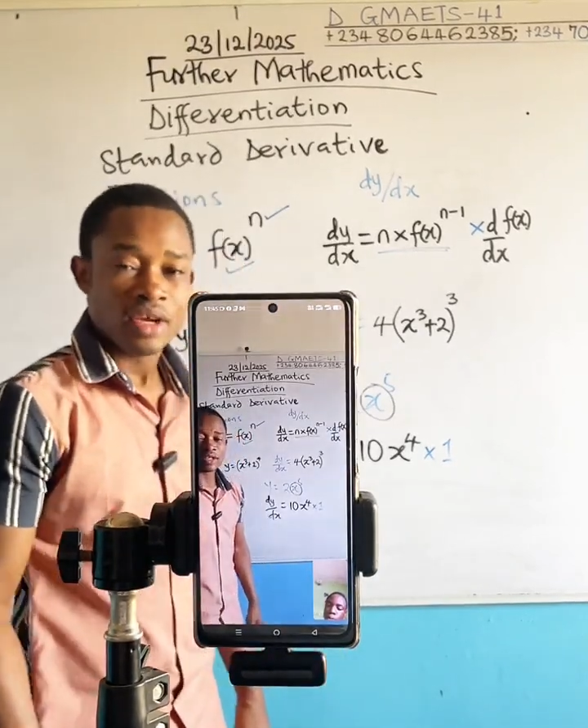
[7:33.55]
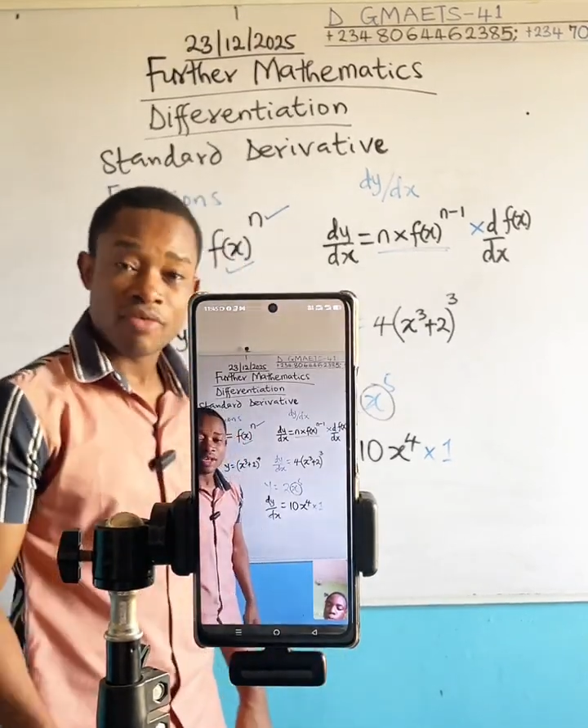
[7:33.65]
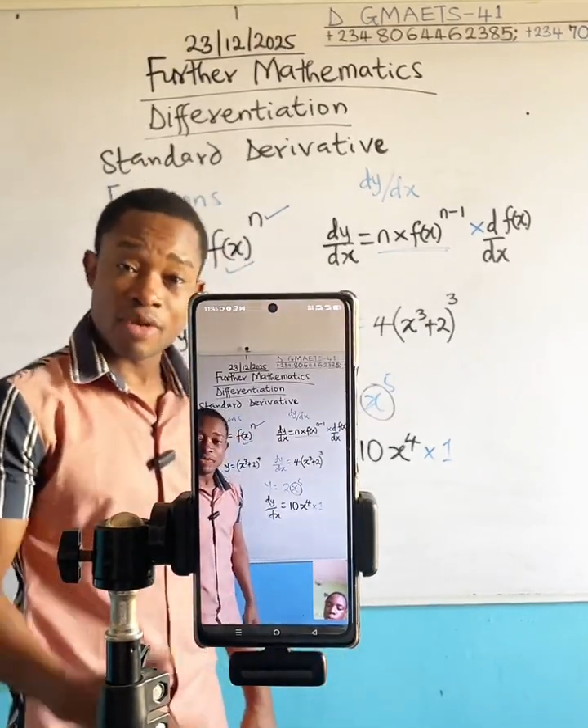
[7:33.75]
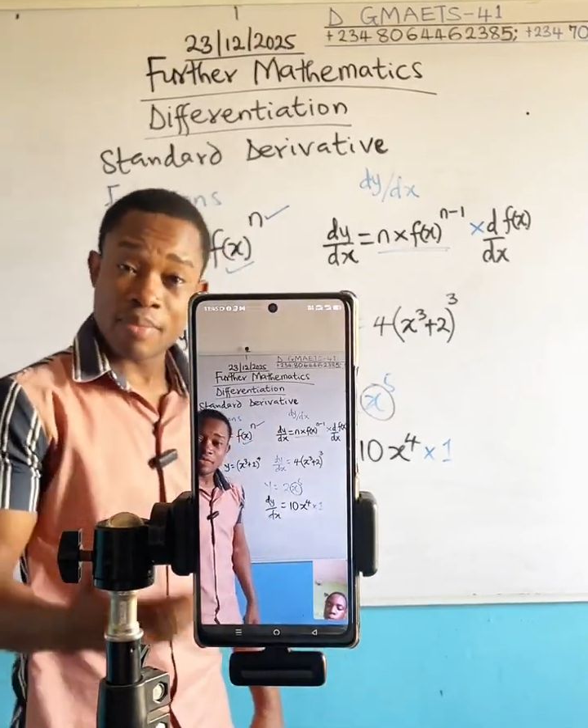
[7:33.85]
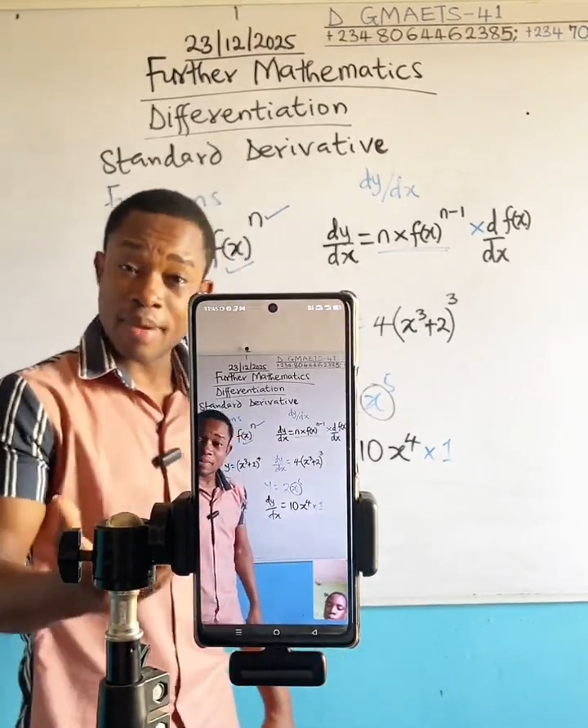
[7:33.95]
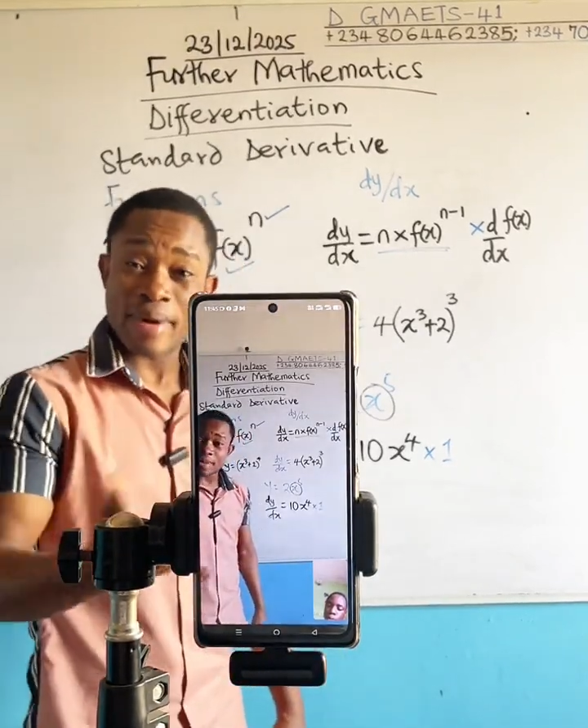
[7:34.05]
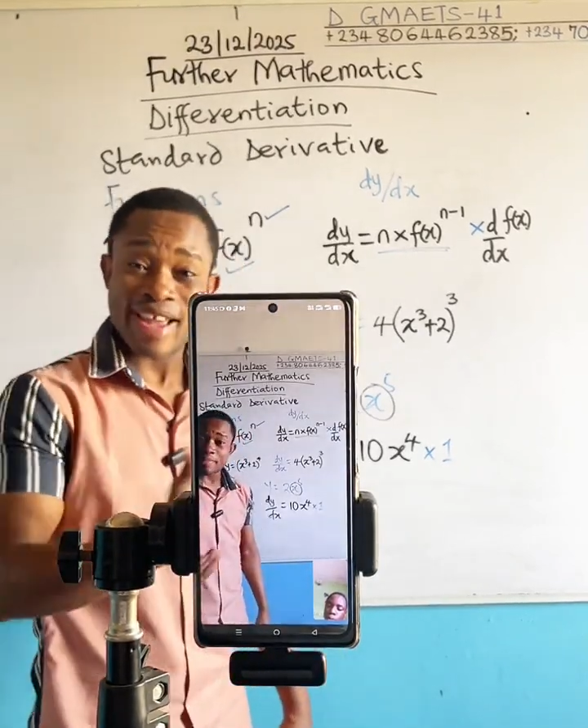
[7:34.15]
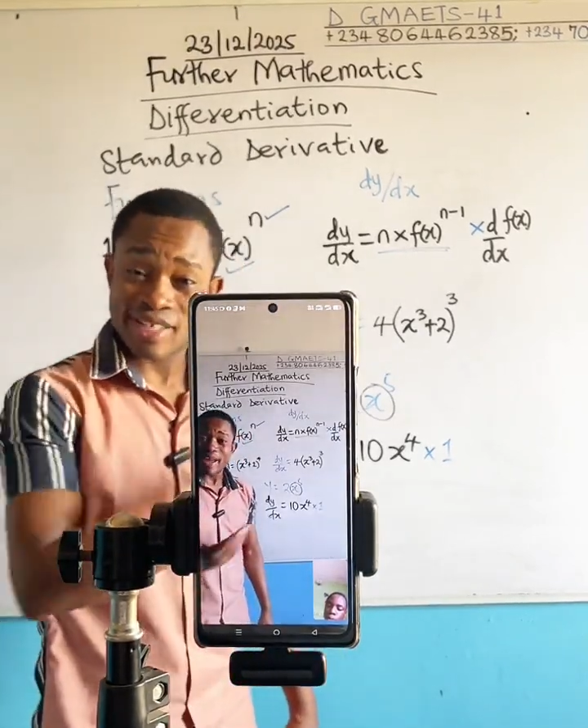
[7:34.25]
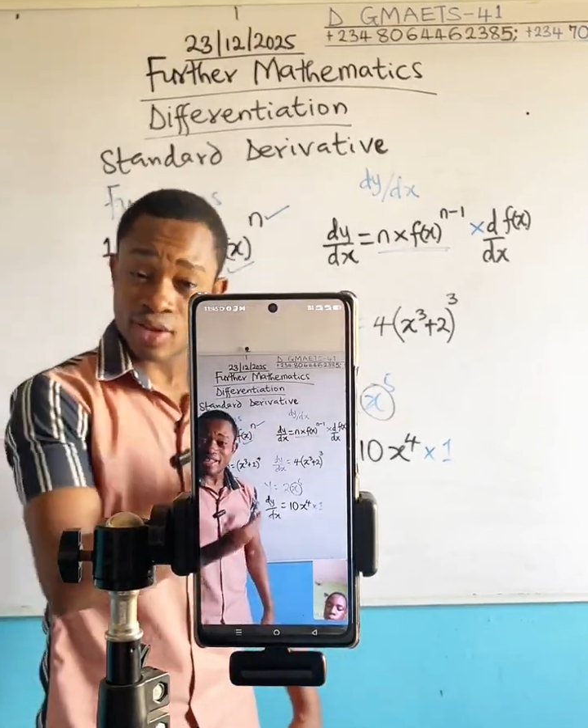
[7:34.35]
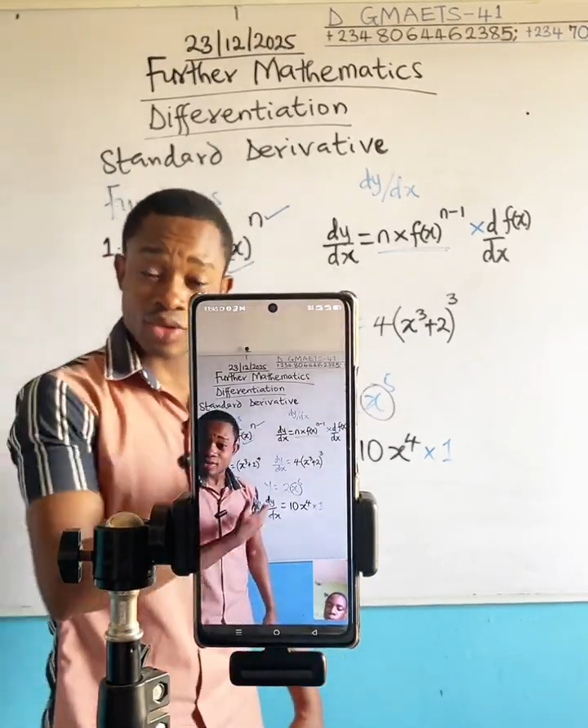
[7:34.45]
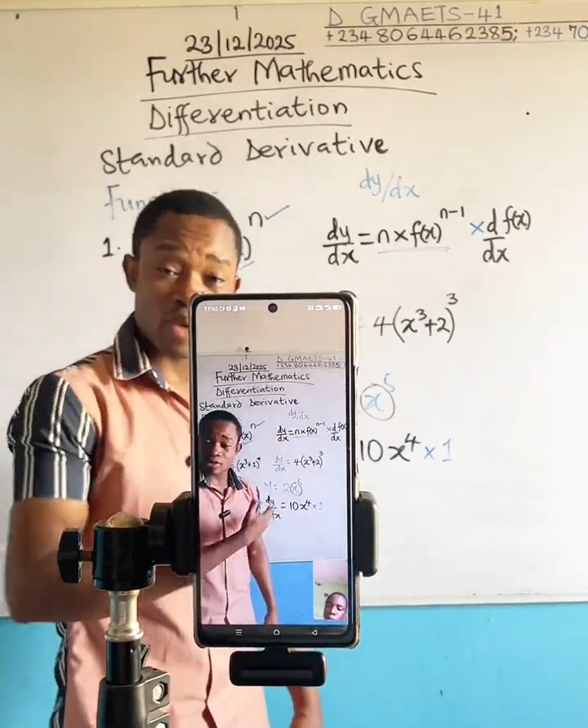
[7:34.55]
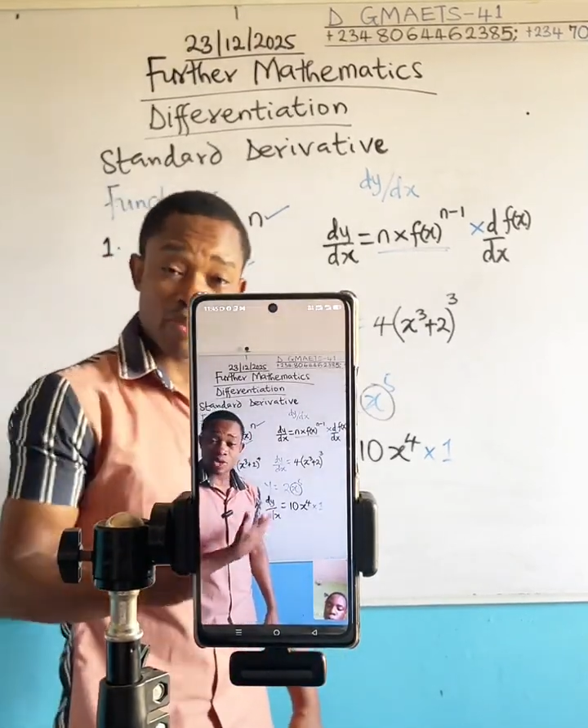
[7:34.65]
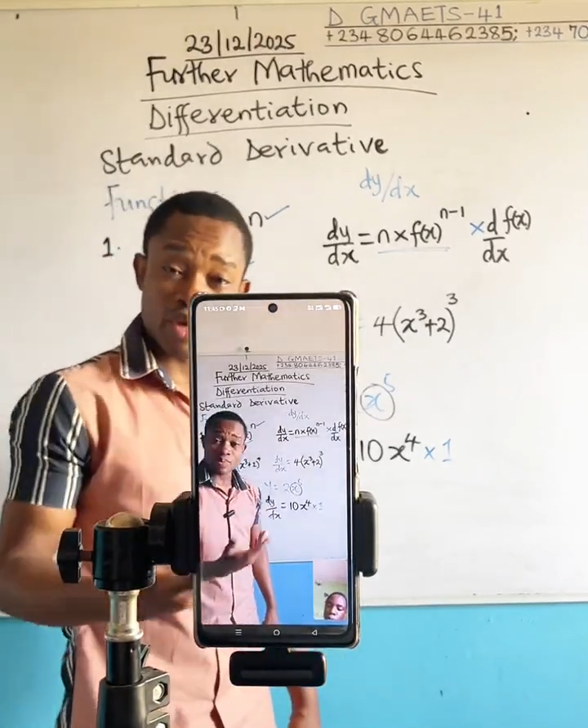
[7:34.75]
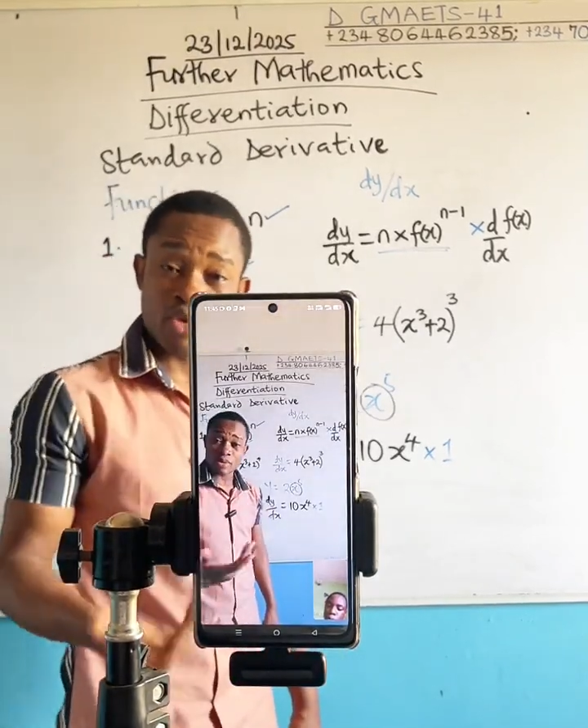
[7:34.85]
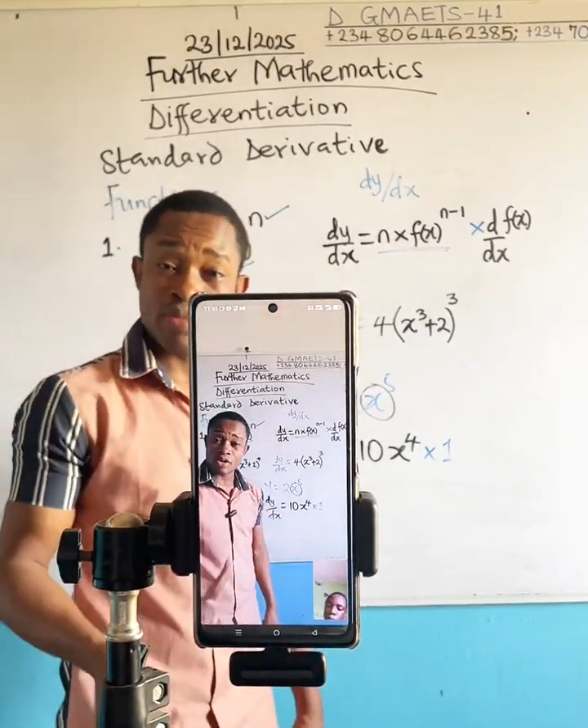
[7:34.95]
Remember, it's also a
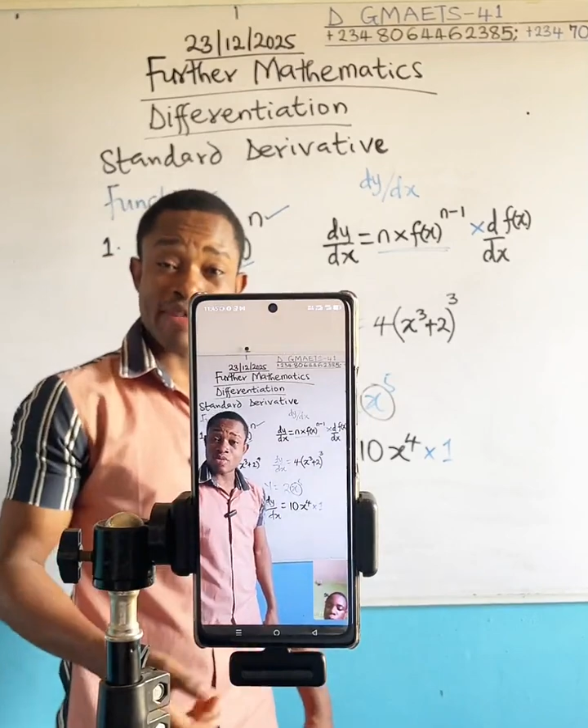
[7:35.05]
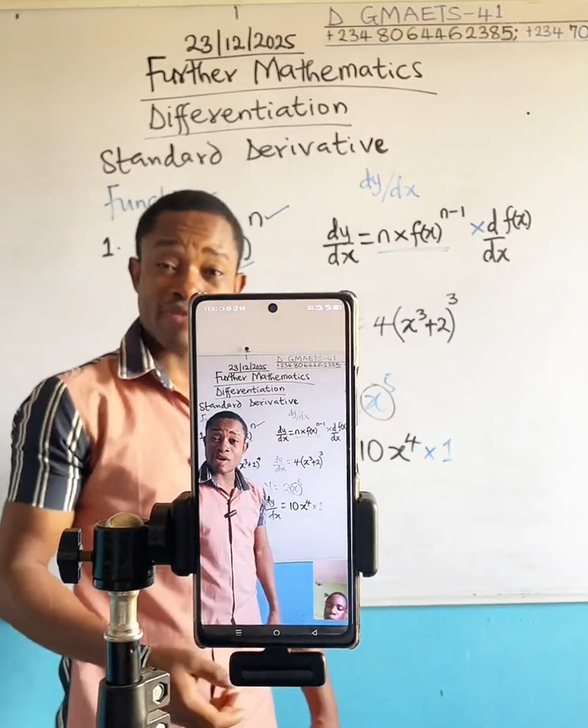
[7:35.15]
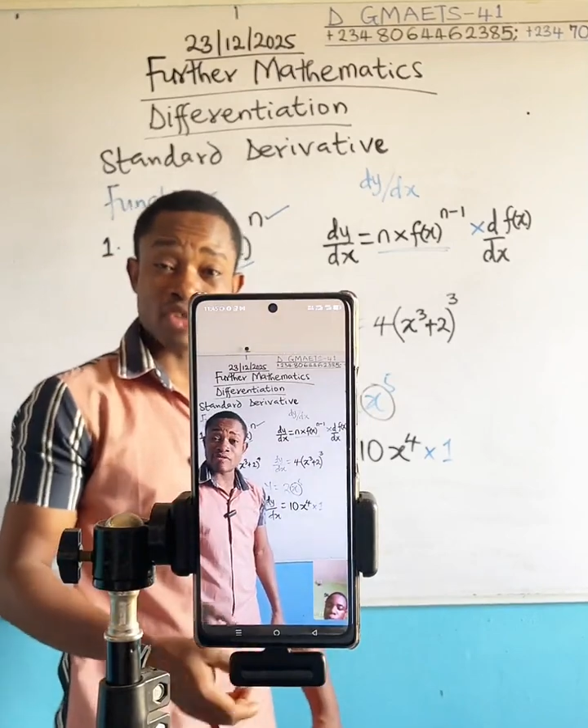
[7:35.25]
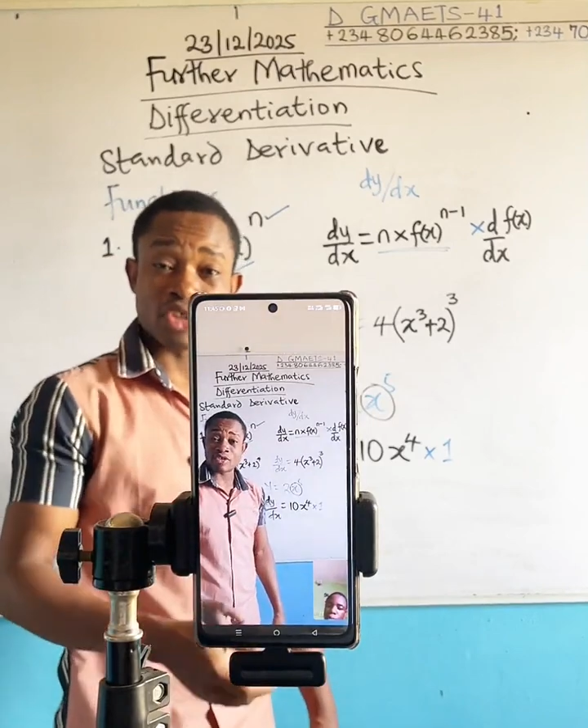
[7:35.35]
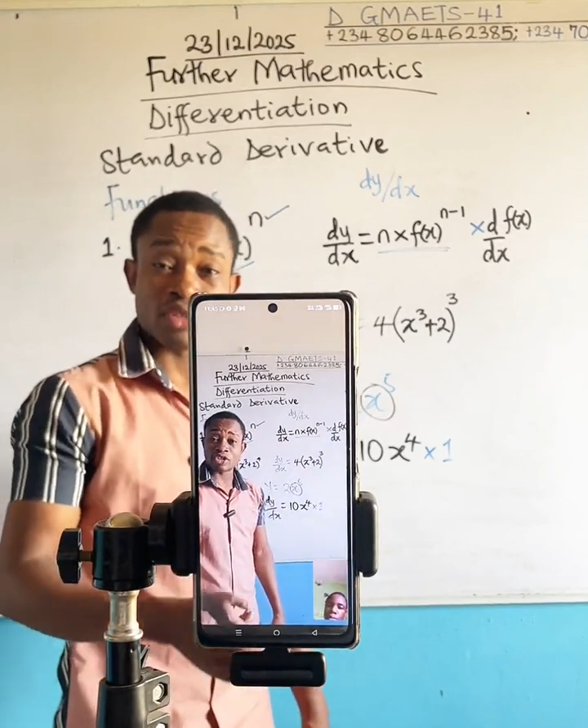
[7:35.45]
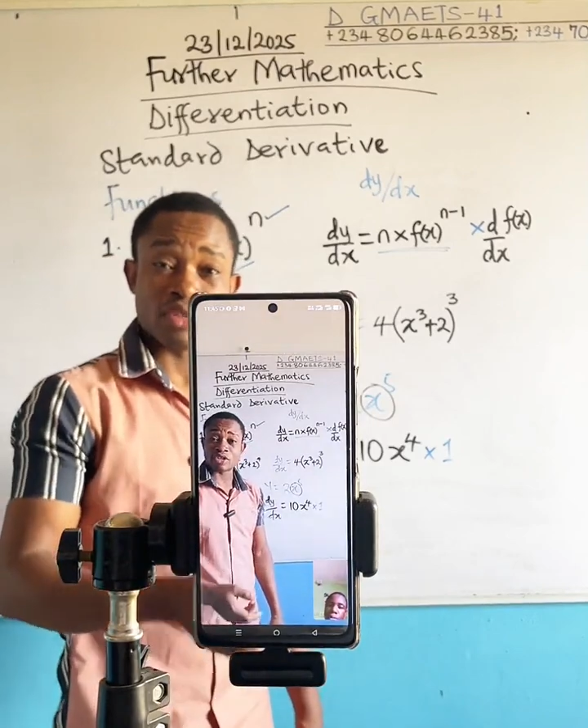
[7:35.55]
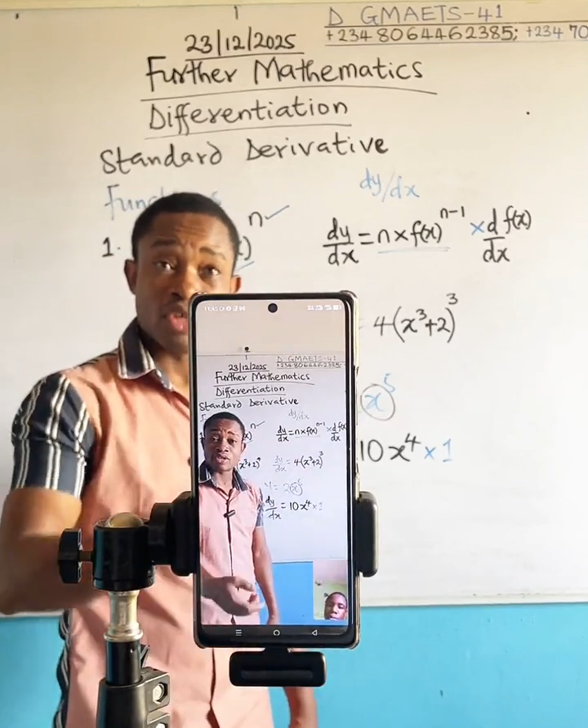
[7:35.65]
polynomial function.